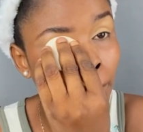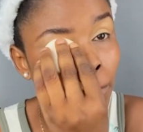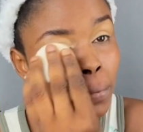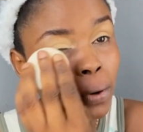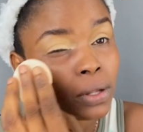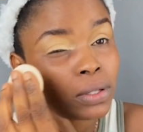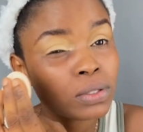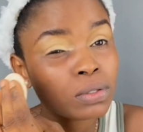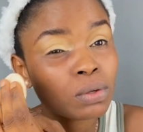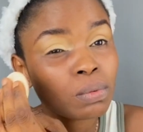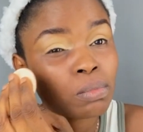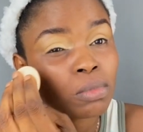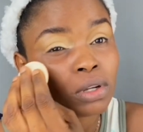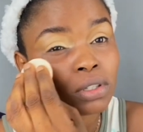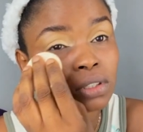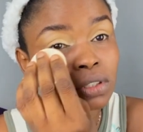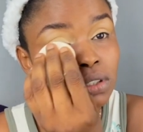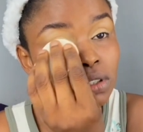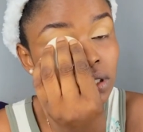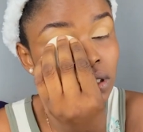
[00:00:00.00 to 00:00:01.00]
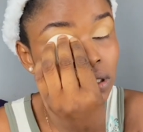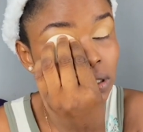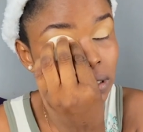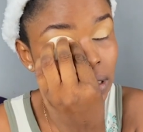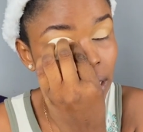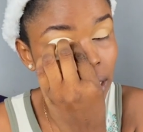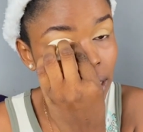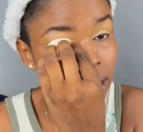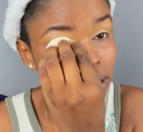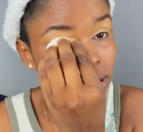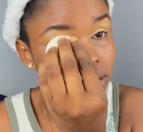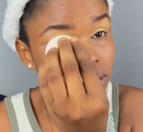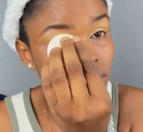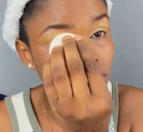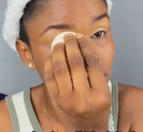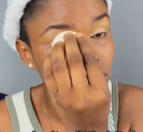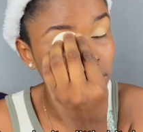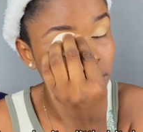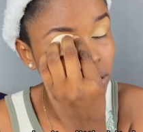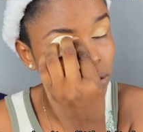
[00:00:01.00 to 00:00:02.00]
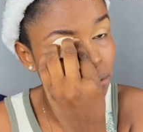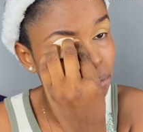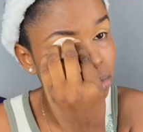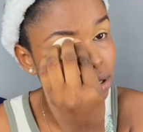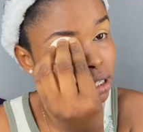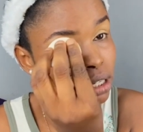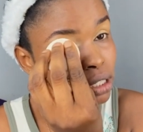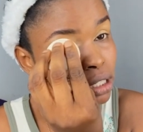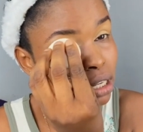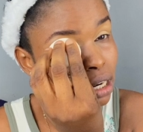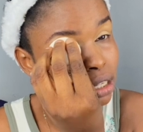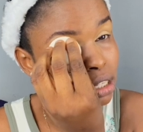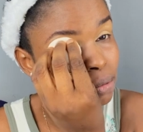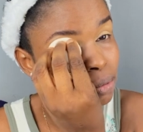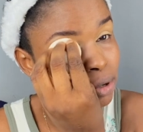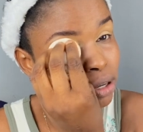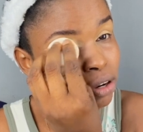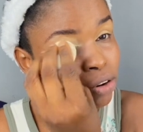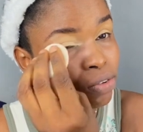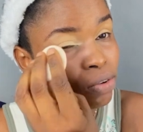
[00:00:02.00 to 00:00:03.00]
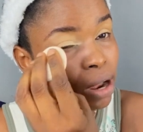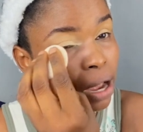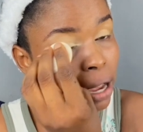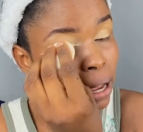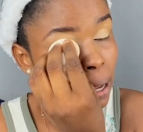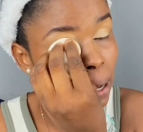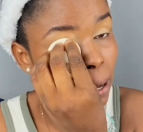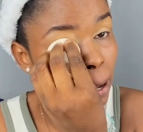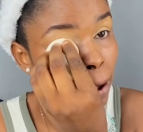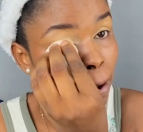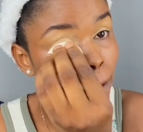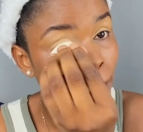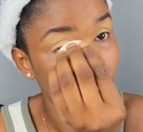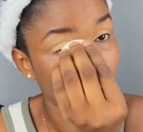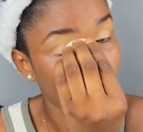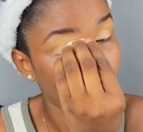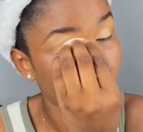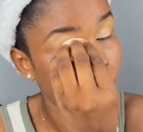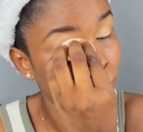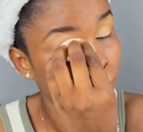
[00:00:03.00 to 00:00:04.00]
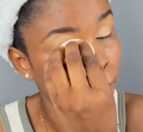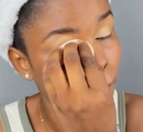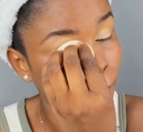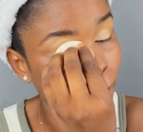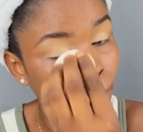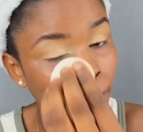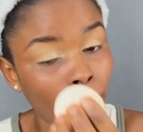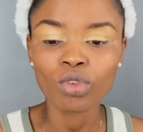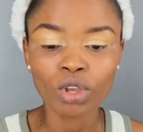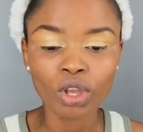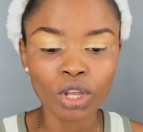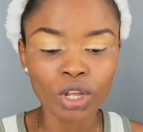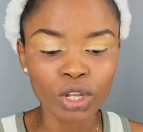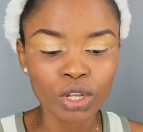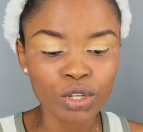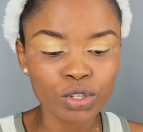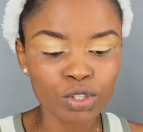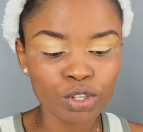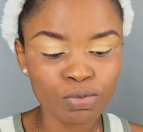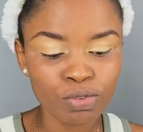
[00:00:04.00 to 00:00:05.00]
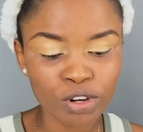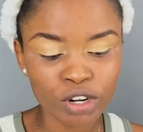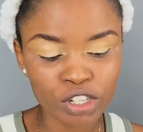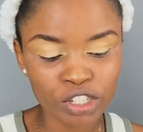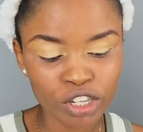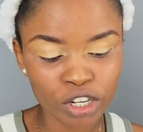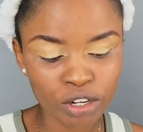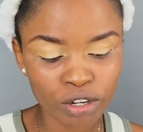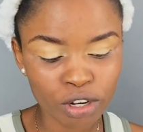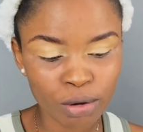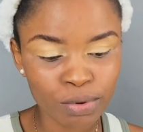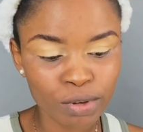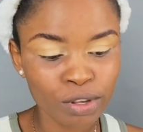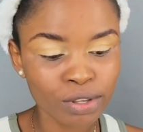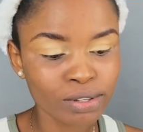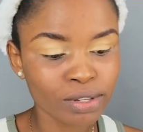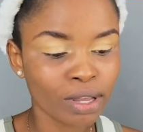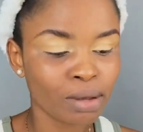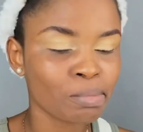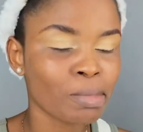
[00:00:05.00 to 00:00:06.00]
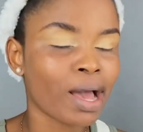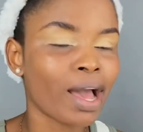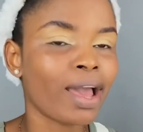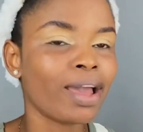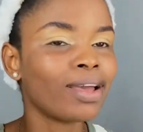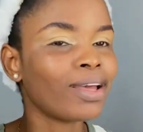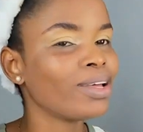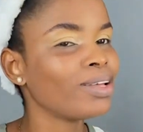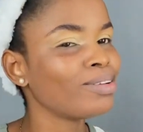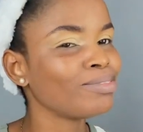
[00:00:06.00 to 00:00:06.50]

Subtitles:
Not too much, just a little, just to make it a little bit dry. So for the shadow, I'm using my,